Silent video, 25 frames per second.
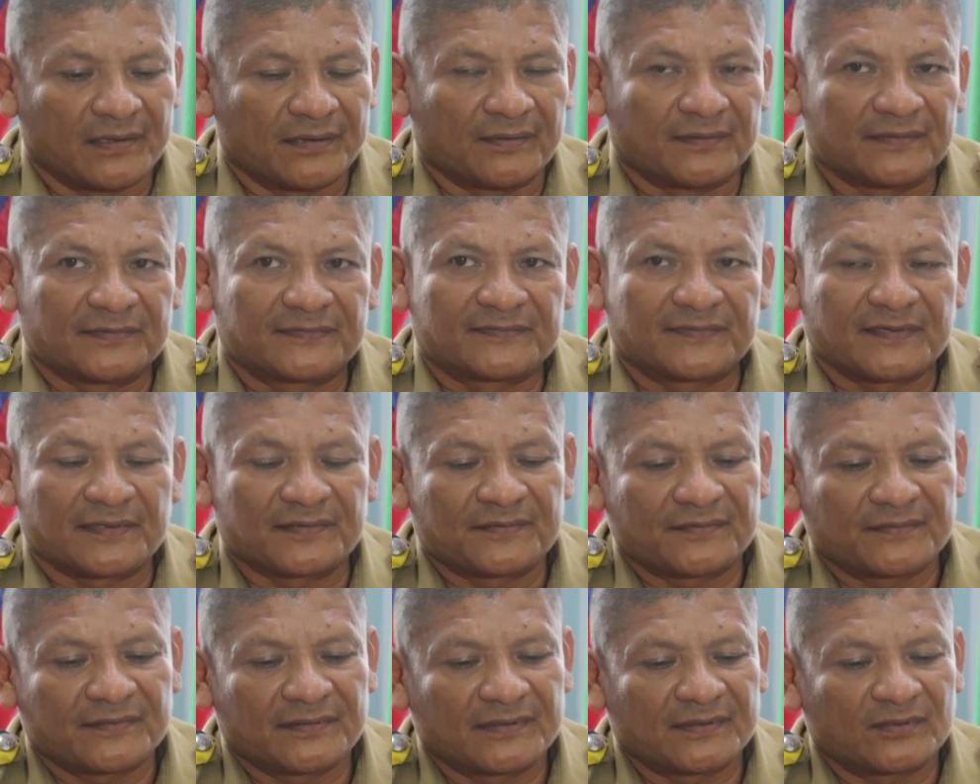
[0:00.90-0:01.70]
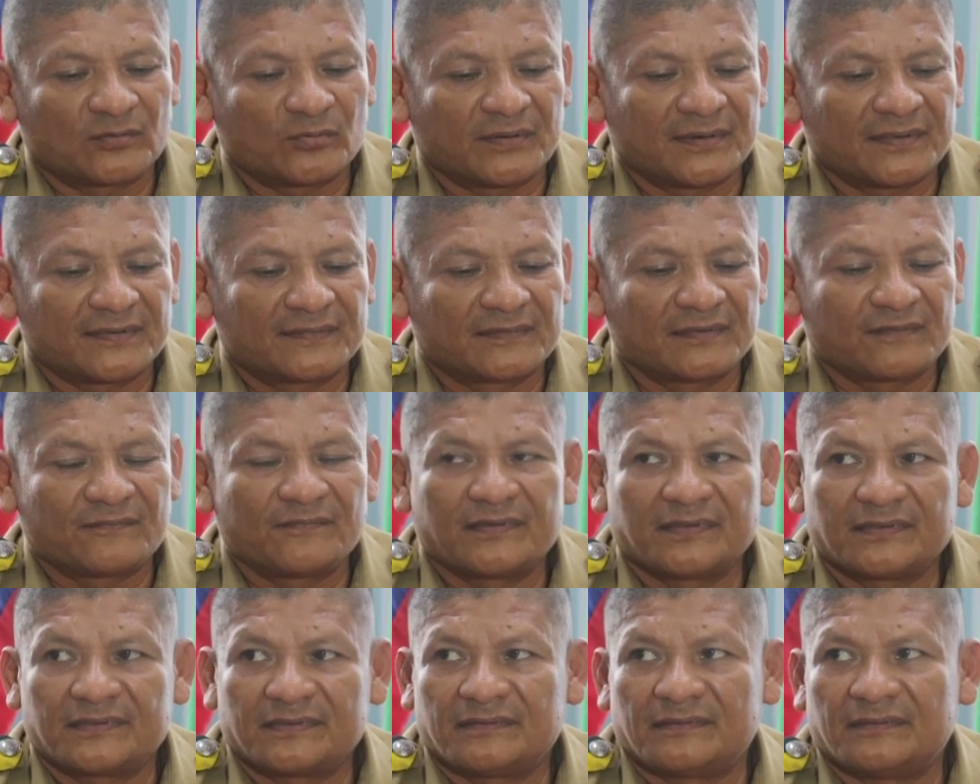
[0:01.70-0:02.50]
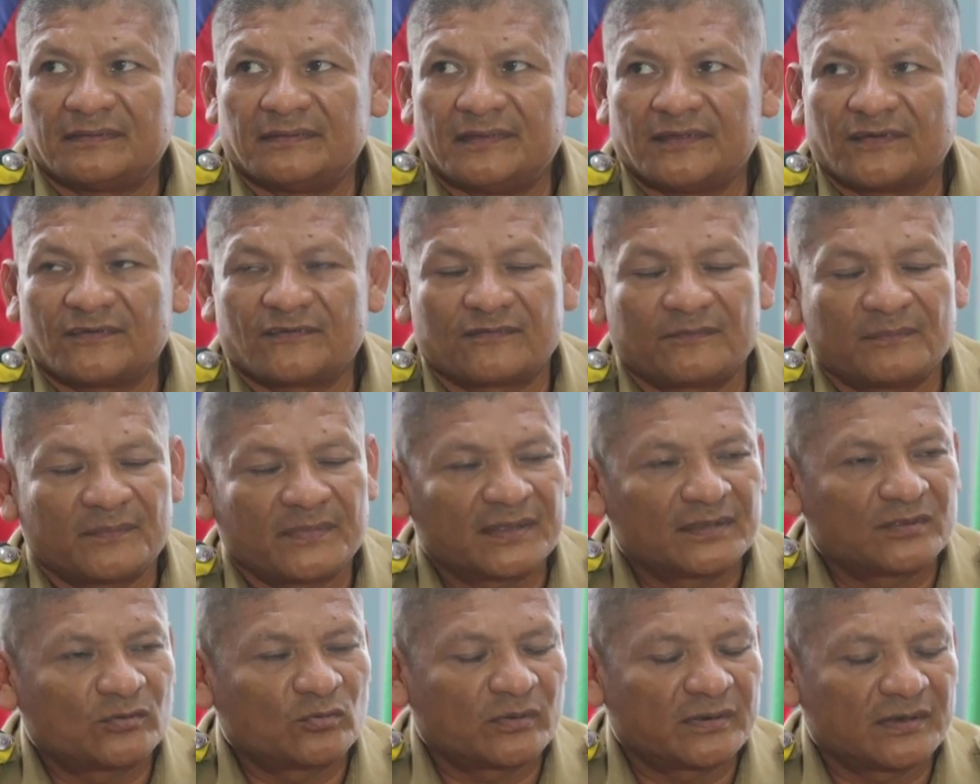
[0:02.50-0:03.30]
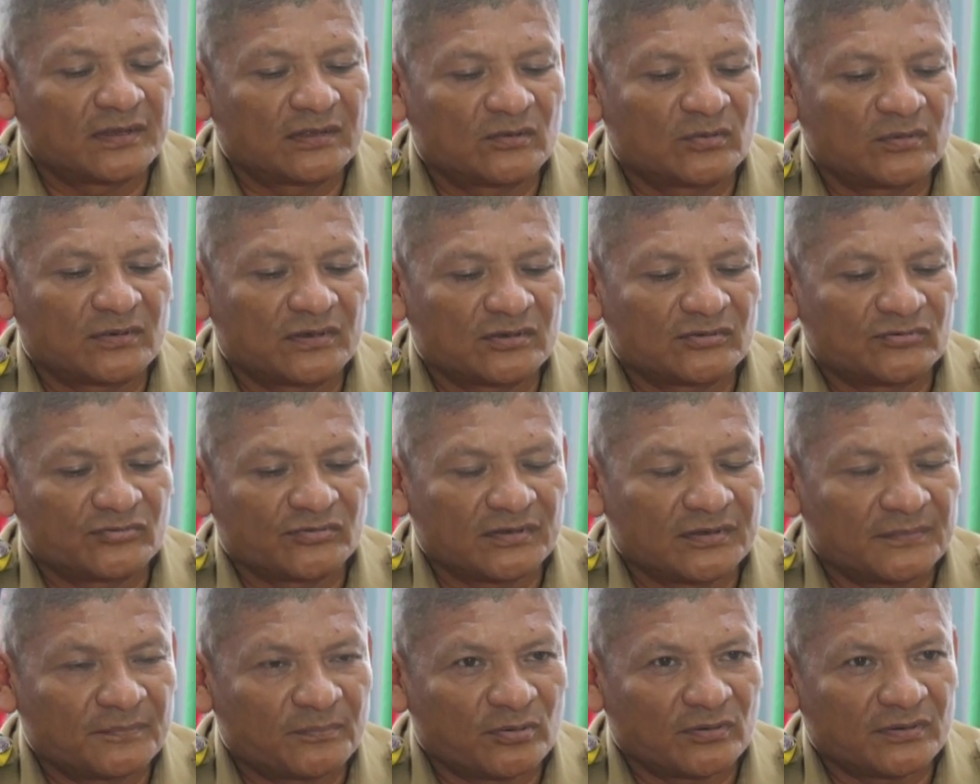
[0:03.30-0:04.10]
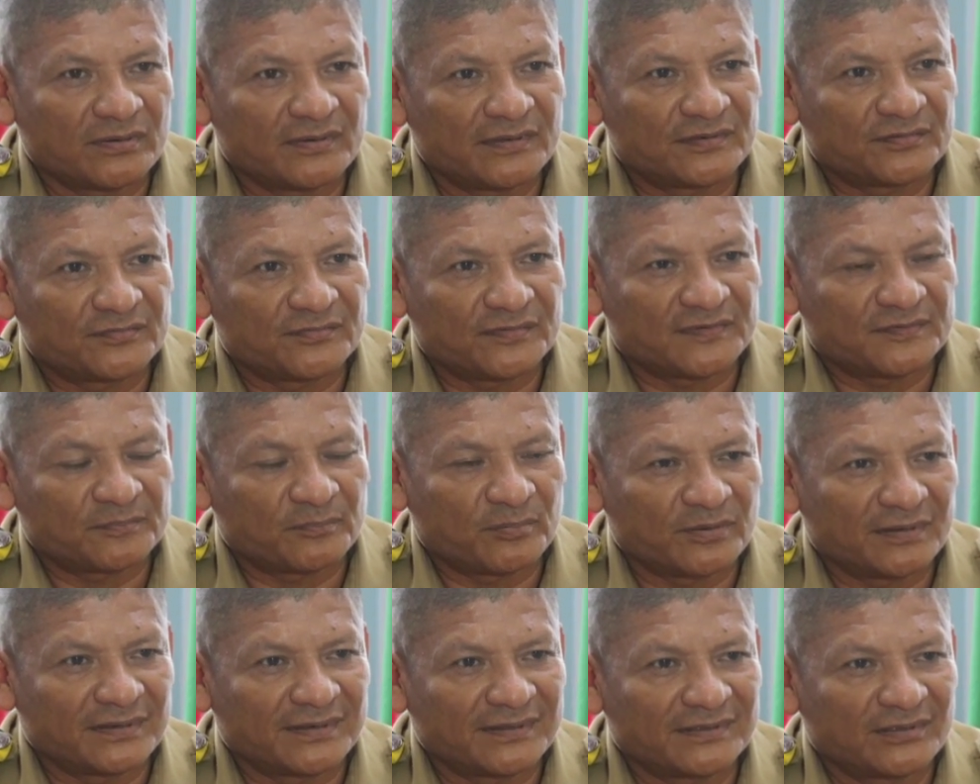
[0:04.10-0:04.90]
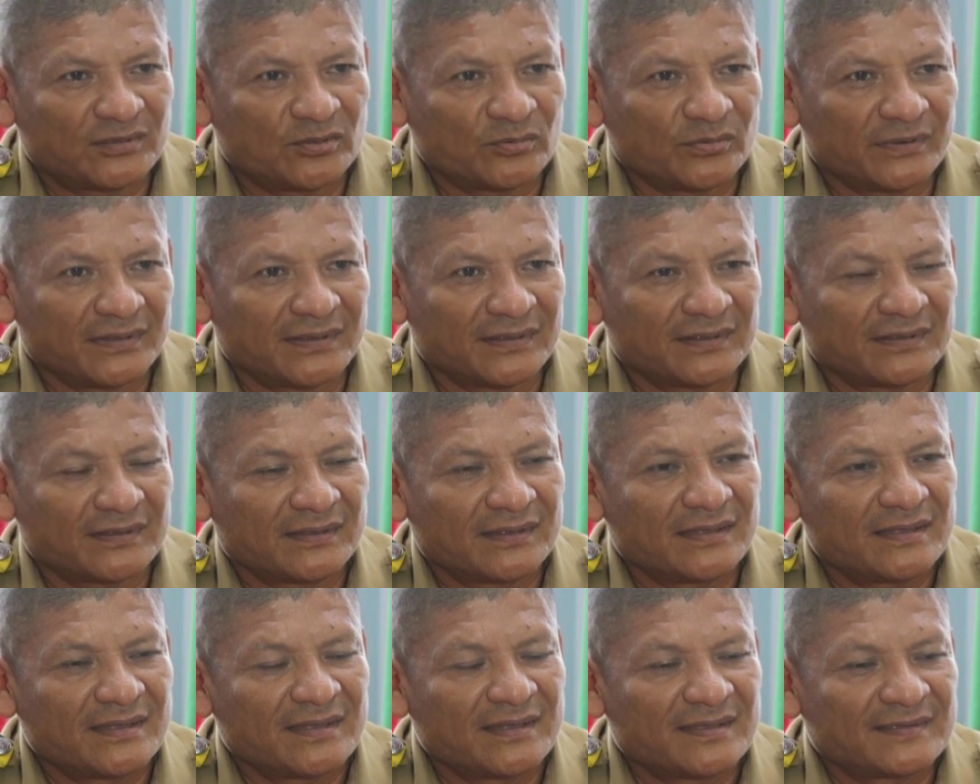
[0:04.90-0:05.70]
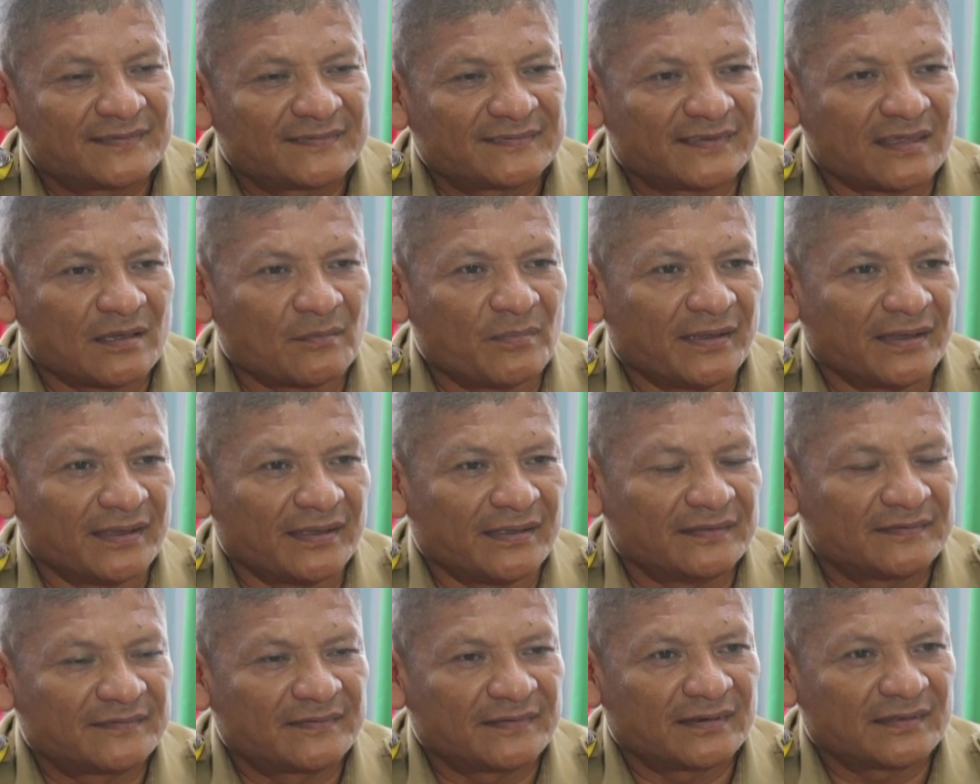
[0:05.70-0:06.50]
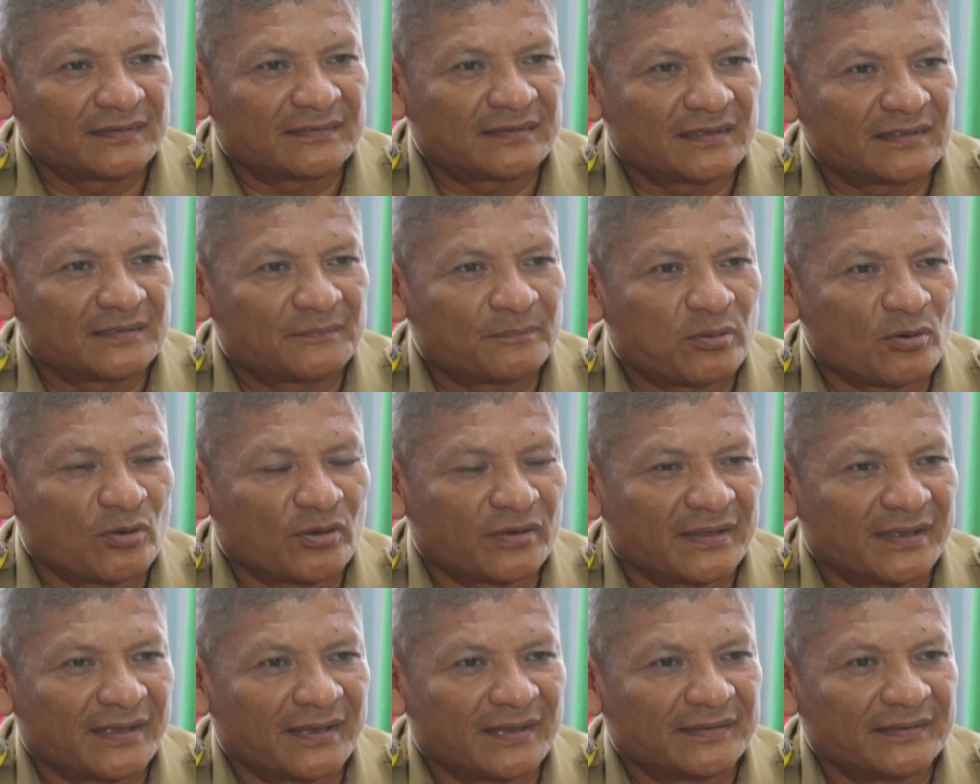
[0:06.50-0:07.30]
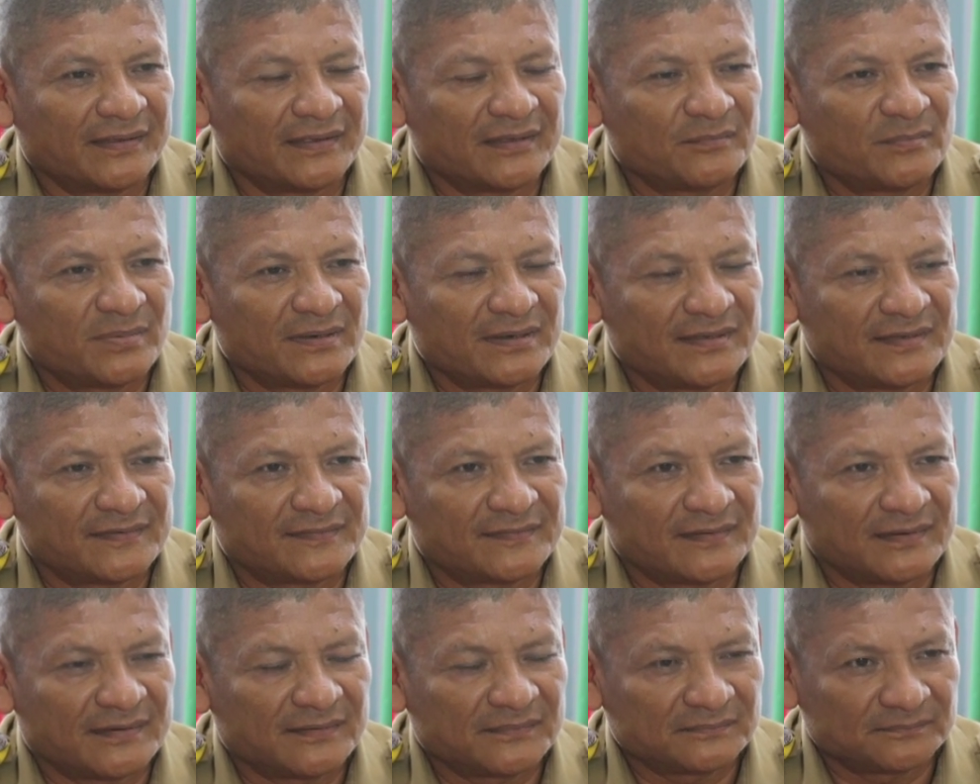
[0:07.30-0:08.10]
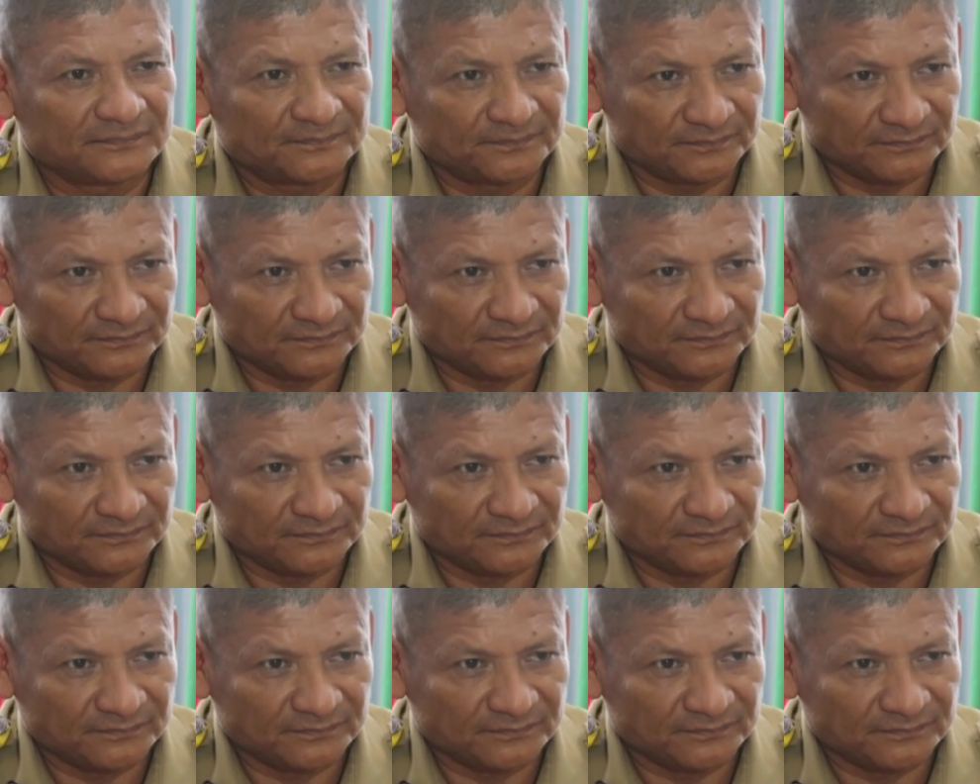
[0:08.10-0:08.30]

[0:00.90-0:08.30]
On Saturday, twenty-seventh day of May twenty twenty-three, police responded to a stabbing incident at Pong Yard in Belize City.